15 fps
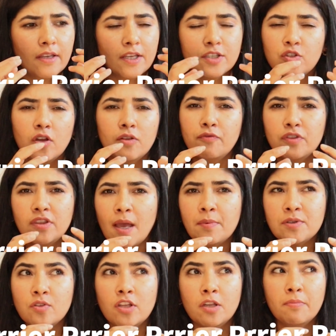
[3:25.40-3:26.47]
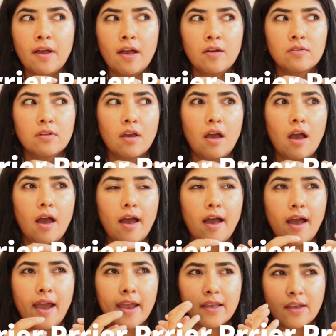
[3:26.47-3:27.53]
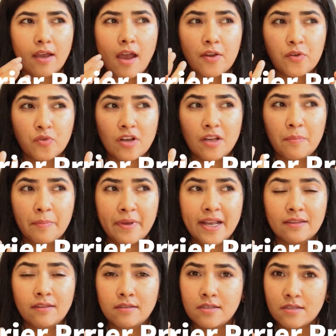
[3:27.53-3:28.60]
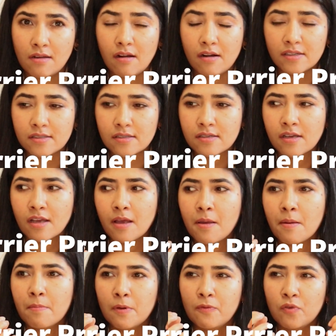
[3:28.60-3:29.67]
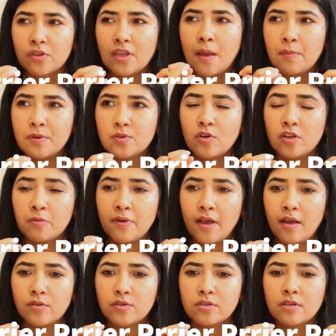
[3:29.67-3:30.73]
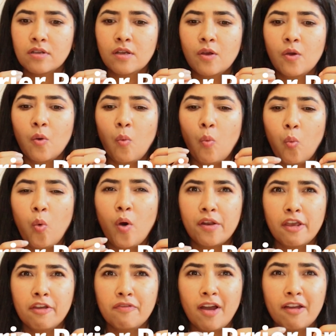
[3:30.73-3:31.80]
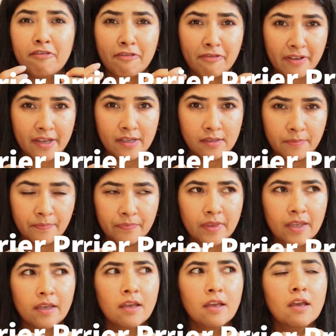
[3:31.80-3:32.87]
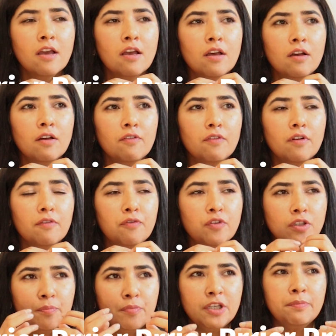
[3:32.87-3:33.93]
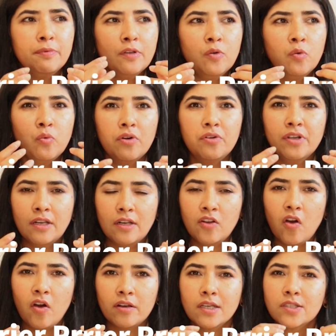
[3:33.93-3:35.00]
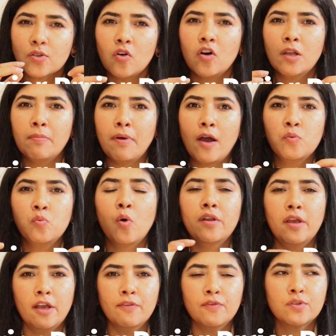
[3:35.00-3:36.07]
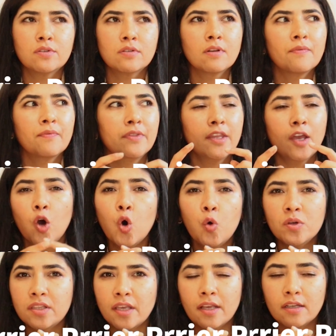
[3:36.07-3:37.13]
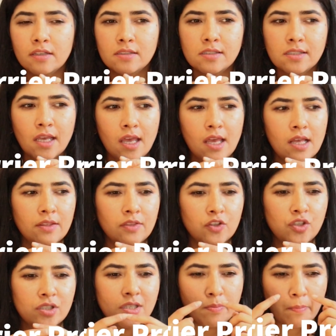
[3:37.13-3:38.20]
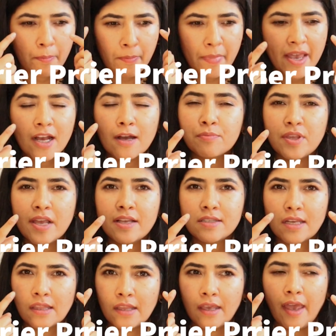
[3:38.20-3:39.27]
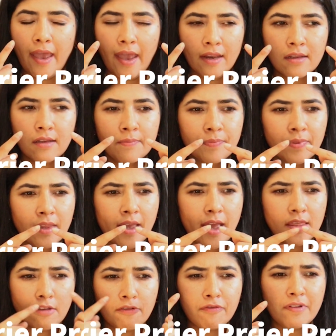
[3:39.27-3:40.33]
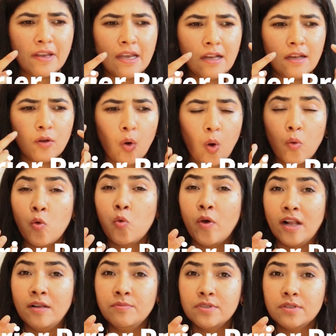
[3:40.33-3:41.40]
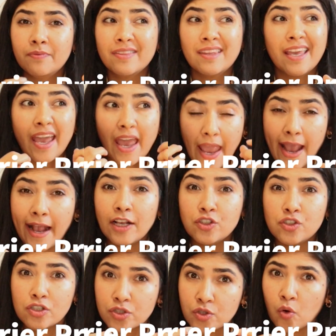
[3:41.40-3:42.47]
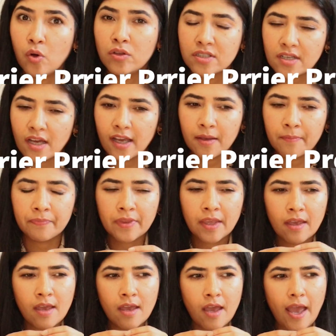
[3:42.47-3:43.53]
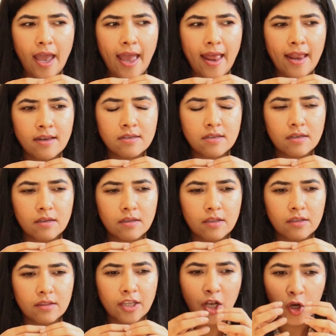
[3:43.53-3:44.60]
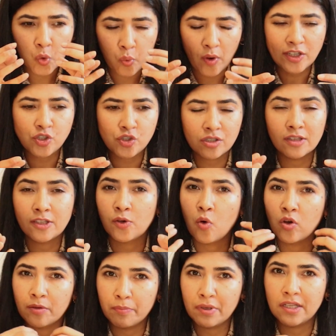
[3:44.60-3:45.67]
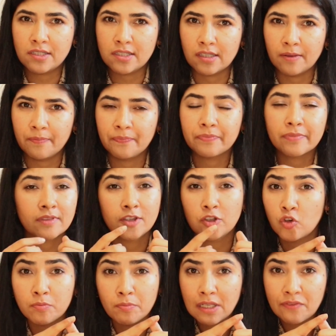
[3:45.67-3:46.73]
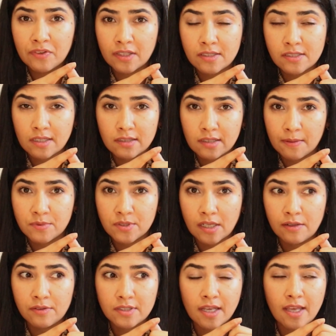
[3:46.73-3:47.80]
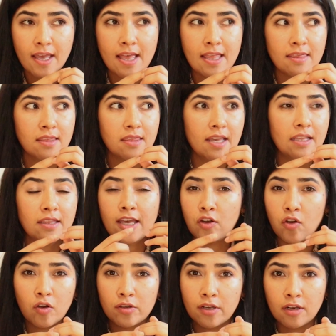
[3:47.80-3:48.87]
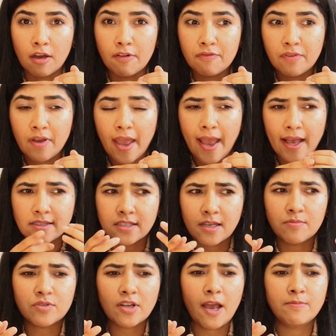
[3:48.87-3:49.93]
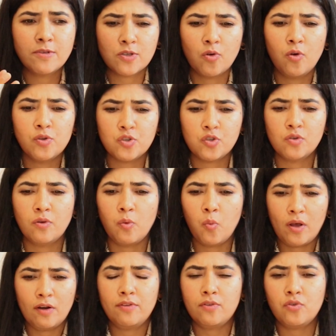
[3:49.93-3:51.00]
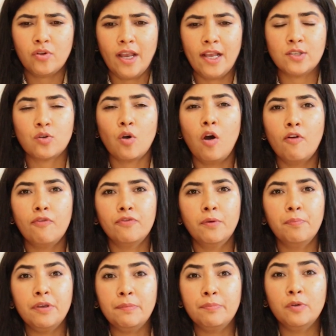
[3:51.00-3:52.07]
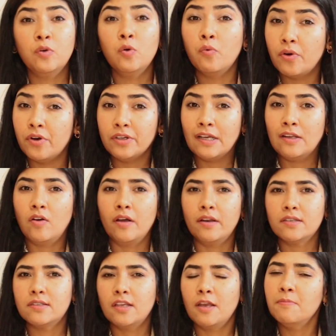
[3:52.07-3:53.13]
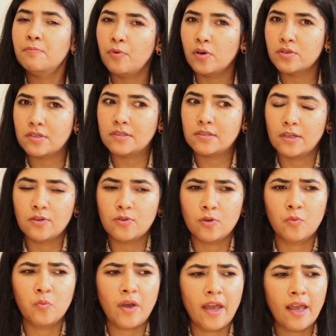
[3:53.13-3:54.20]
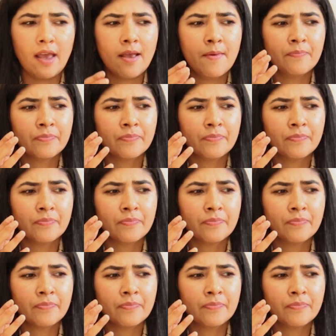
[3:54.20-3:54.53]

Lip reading: it's not about I can't really make the start, but for them it's all about what if I fail. For the people who worry a lot, it's all about what ifs. They're overthinkers. They just make up things in their head and they feel overwhelmed, anxious all the time. And they question their own ability. They don't believe in themselves. They think they're not good enough. And sometimes it's also one of the traits of the people who worry a lot is the imposter syndrome, where